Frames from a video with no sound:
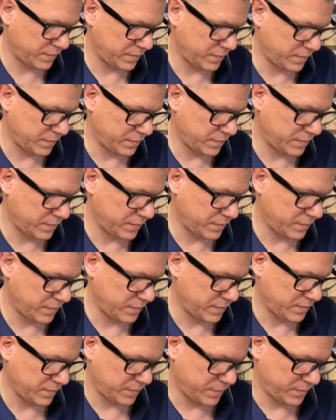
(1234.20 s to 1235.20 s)

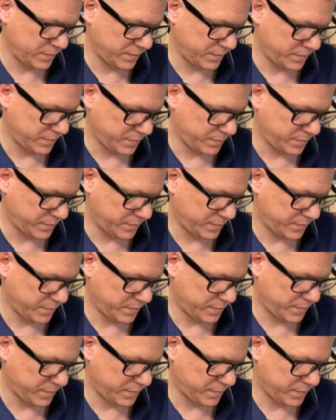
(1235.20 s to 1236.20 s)

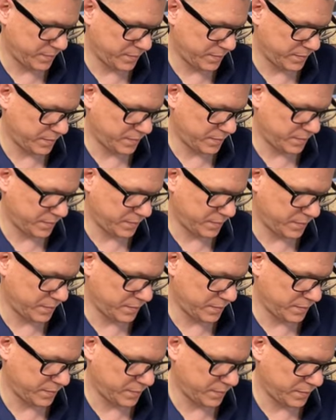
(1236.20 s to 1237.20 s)

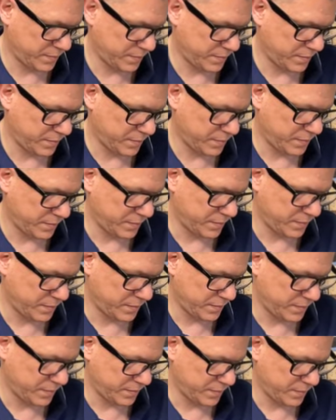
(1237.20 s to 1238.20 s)

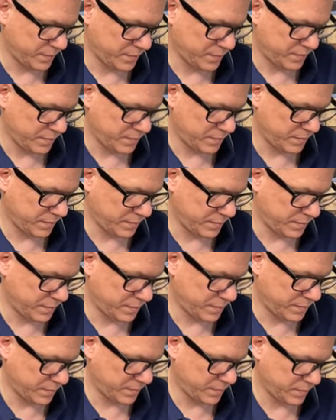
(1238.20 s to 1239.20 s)

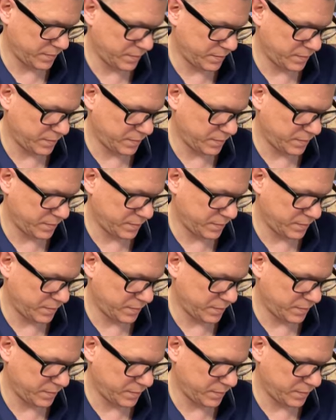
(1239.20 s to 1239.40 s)
Nobody speaks.